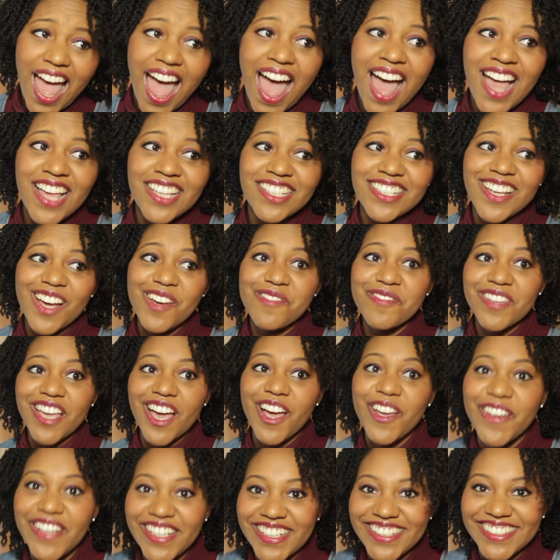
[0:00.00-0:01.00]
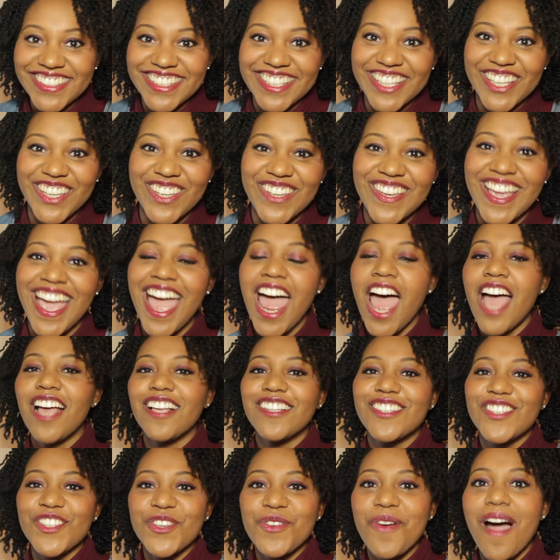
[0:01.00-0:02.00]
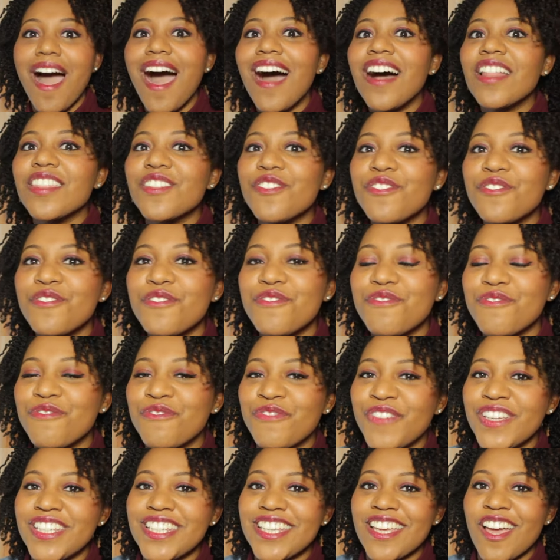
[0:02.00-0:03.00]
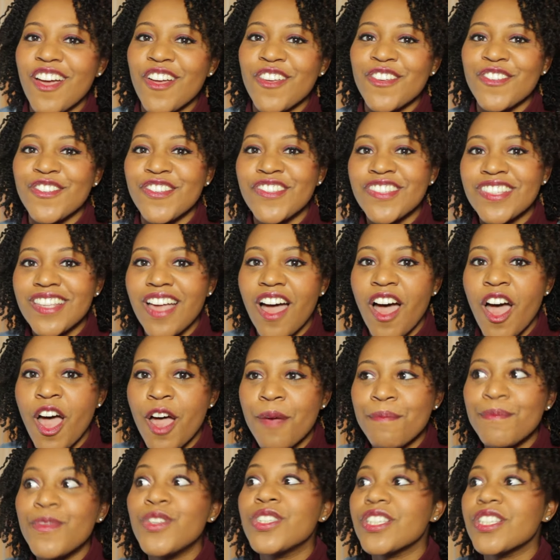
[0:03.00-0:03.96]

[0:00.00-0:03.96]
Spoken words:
and I'm going to do other videos,